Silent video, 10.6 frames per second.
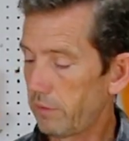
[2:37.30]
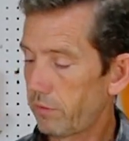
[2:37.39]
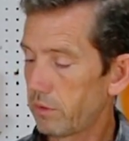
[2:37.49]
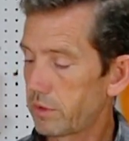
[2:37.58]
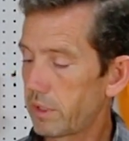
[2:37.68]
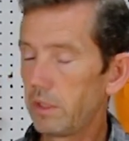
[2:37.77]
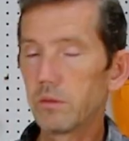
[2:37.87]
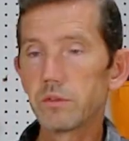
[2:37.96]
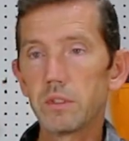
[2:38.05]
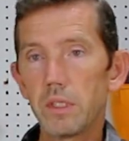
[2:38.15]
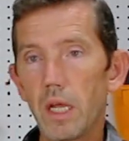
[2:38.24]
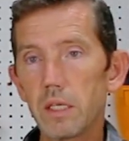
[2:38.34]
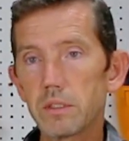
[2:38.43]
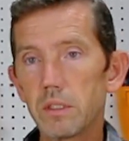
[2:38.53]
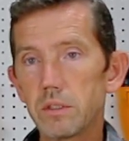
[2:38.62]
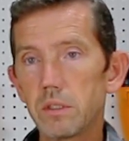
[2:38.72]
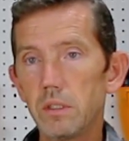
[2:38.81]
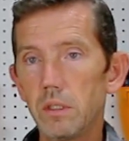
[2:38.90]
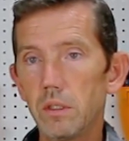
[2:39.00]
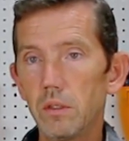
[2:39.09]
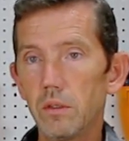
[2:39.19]
different seals and gaskets in
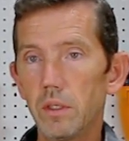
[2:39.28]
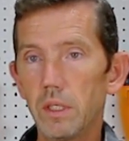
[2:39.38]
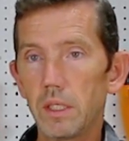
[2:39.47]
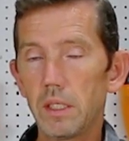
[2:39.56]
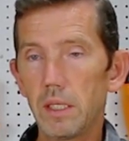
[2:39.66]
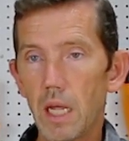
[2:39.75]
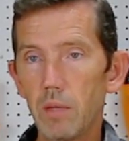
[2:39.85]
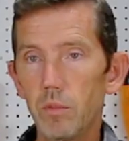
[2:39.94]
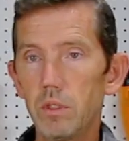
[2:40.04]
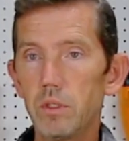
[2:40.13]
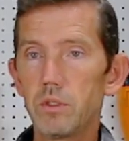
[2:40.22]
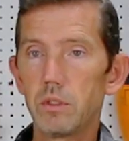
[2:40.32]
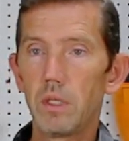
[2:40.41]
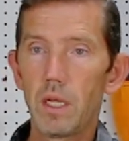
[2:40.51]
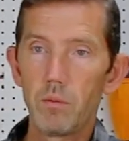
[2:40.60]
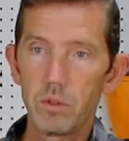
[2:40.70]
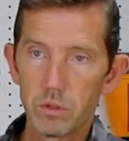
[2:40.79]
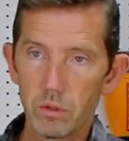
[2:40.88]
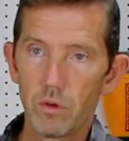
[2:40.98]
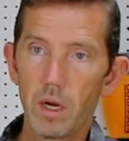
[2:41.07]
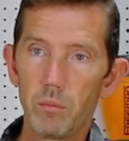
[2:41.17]
here that it could damage
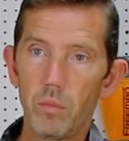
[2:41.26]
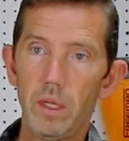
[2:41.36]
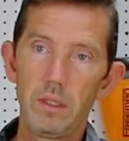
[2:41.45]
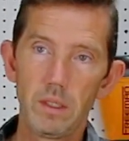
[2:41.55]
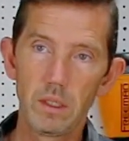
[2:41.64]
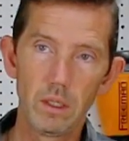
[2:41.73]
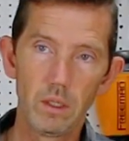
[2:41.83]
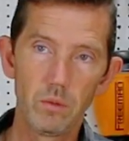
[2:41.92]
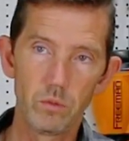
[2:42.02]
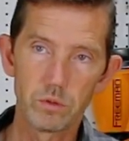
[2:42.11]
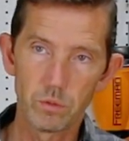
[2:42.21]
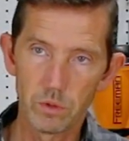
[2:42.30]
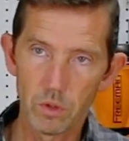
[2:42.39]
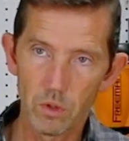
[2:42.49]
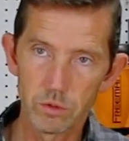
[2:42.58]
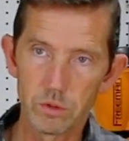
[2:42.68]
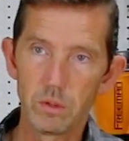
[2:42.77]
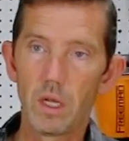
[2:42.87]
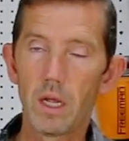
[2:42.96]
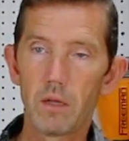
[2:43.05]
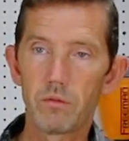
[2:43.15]
the drive blade in the gun, which would cause you
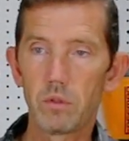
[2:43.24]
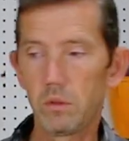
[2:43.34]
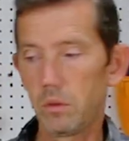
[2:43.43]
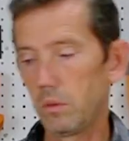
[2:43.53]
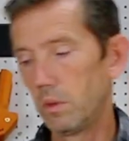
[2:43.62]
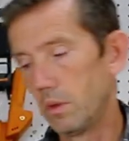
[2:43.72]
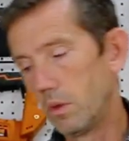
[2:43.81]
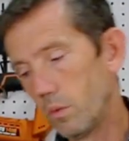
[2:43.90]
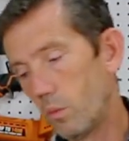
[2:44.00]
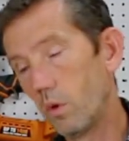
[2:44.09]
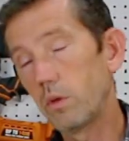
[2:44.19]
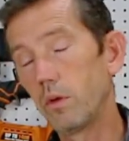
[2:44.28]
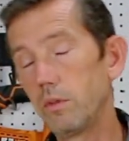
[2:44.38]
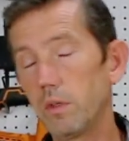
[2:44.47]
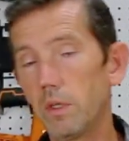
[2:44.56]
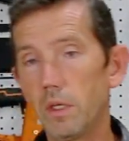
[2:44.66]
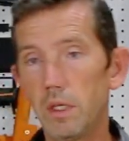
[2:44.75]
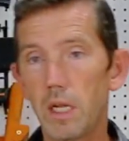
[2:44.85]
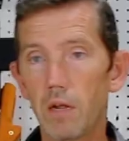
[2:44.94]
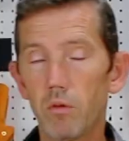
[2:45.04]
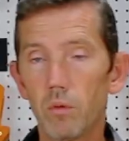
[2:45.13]
to have to work on your gun
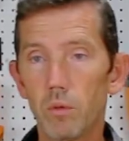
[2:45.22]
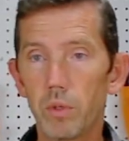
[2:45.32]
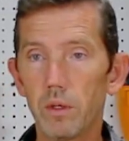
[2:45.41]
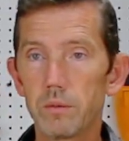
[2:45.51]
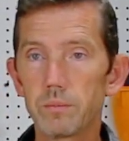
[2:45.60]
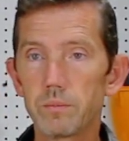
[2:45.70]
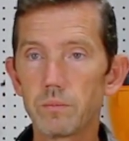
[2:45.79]
and have it repaired.